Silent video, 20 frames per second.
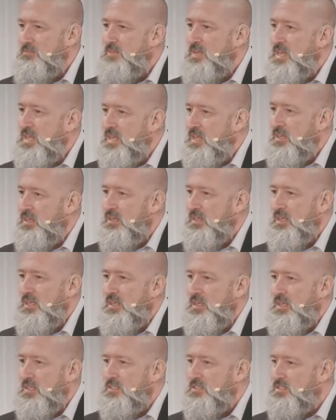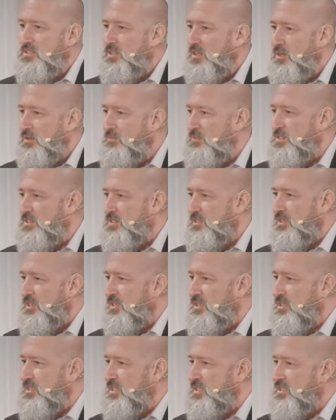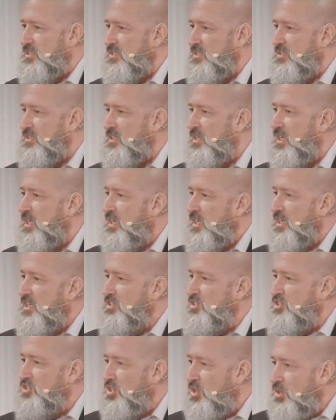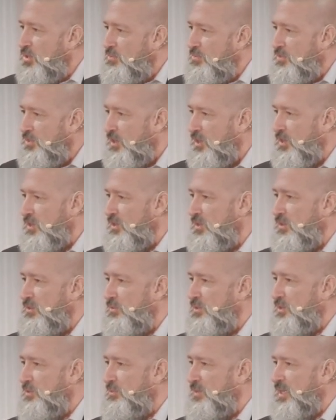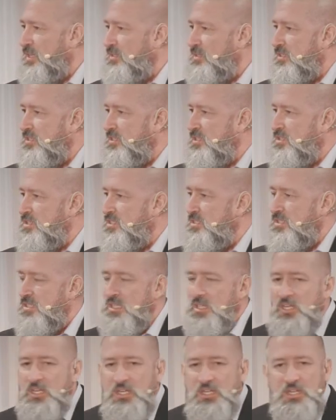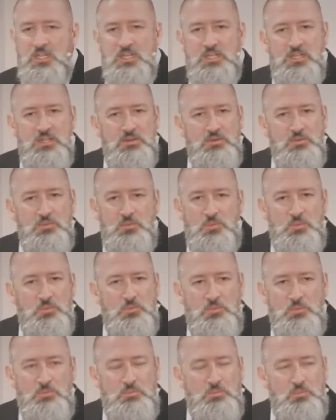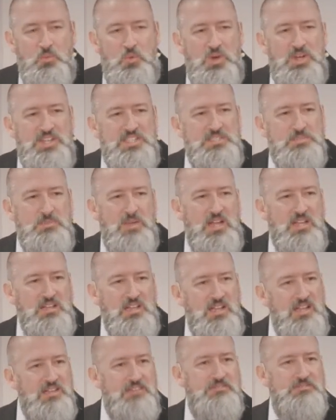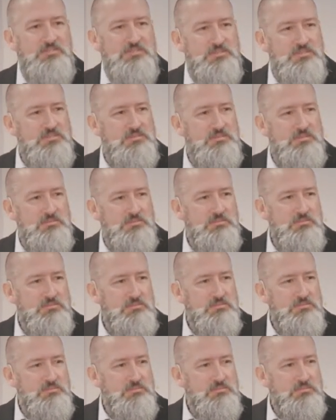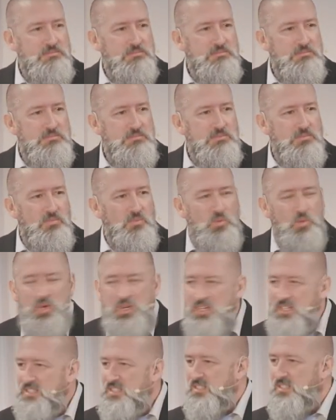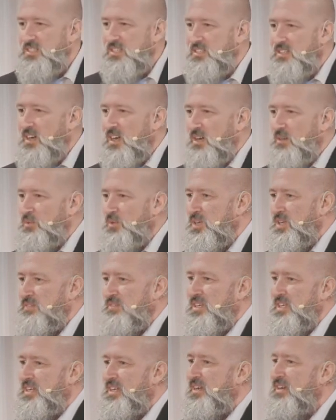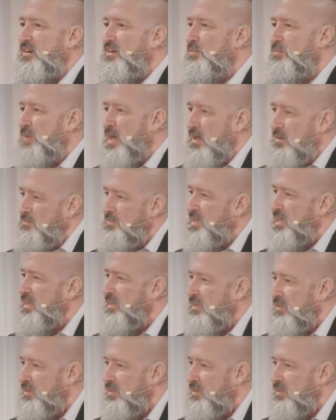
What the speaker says: Man, and the psalmist thought of this. And Job thought a little bit about this. And what is my life? What is it that God would even care about me?